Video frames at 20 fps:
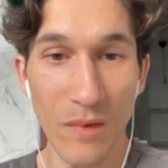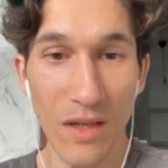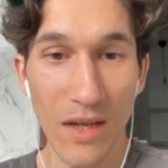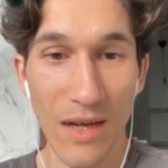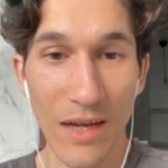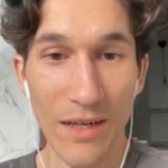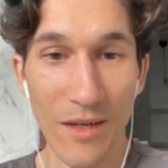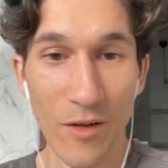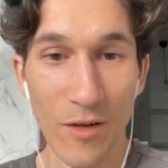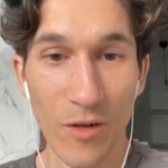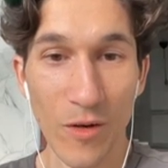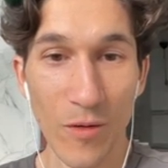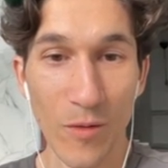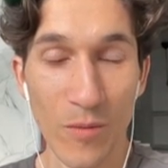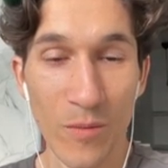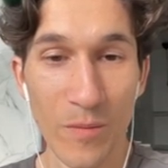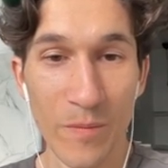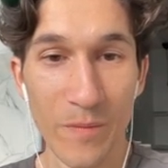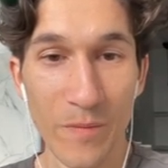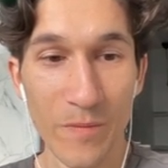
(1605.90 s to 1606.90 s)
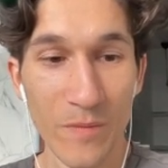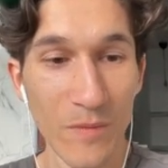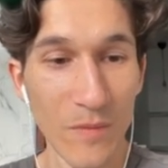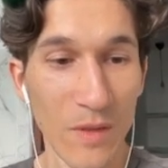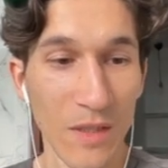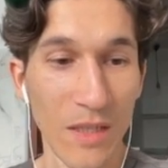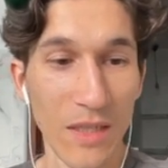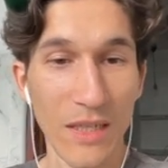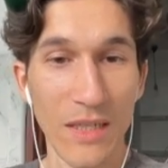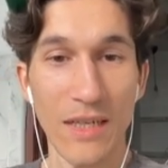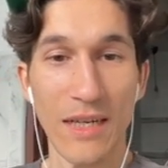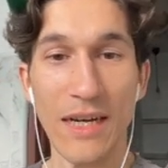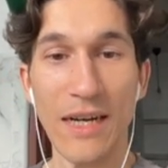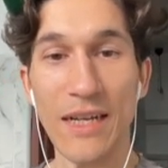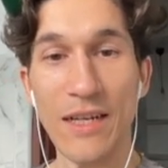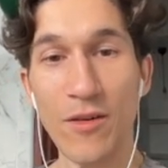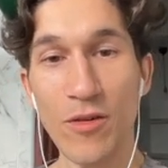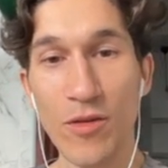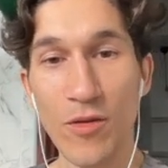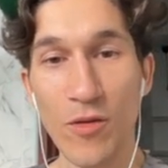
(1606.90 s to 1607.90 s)
I don't know. I
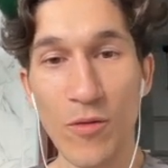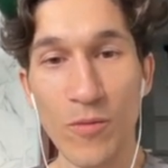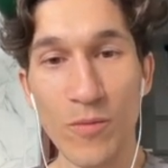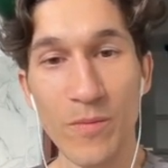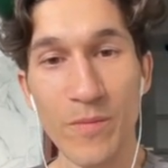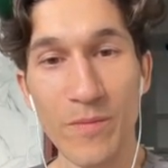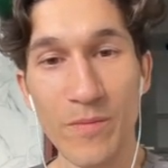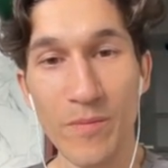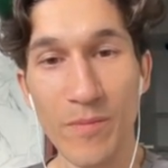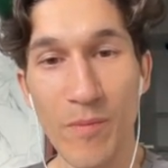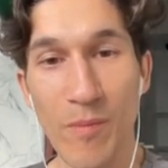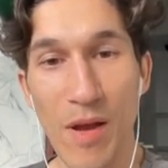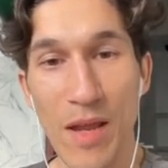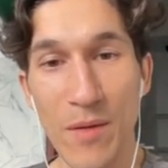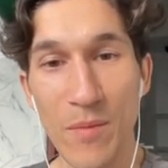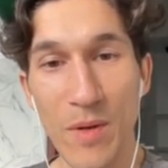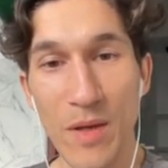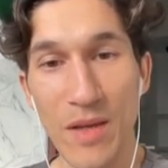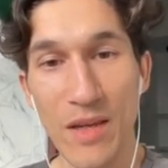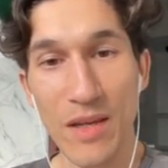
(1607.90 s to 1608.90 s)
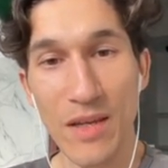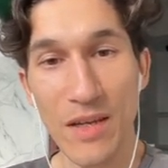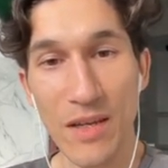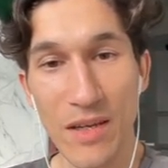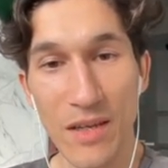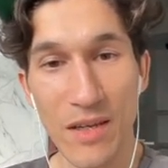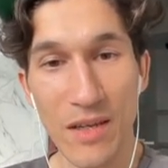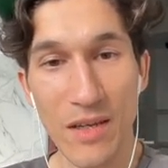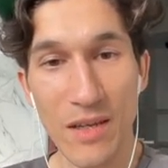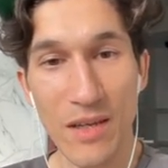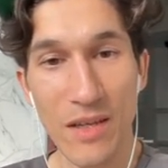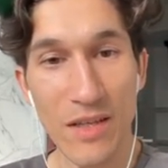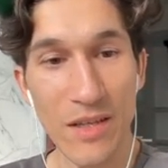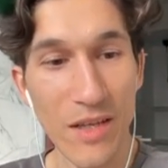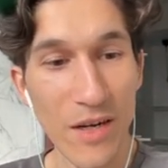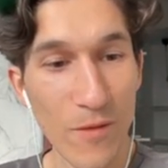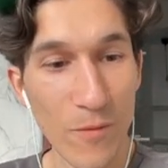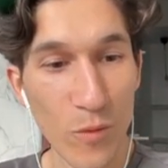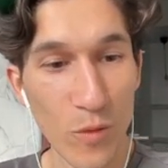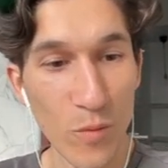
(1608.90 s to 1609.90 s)
don't know. Maybe
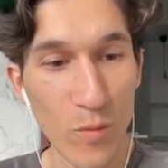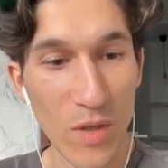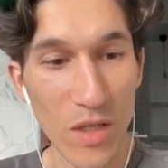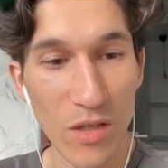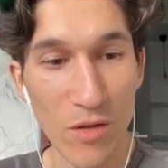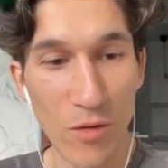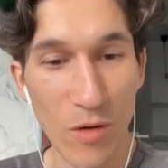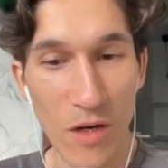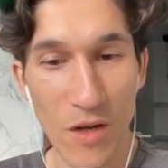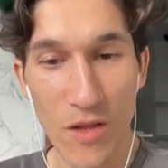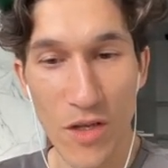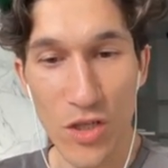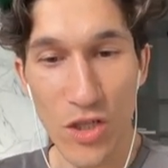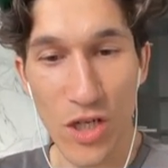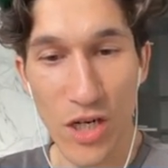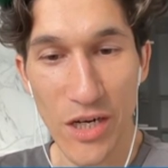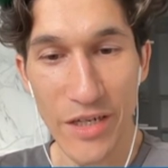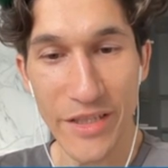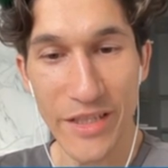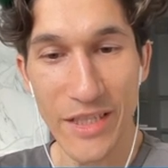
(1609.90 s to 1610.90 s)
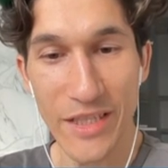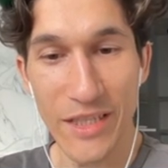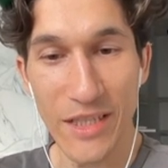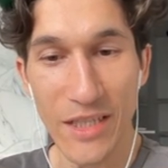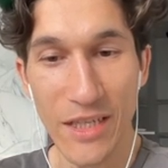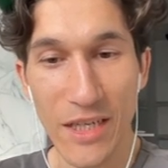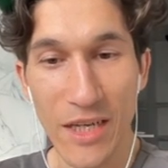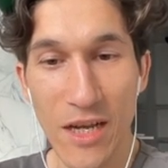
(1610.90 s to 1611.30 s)
there would be no other chance.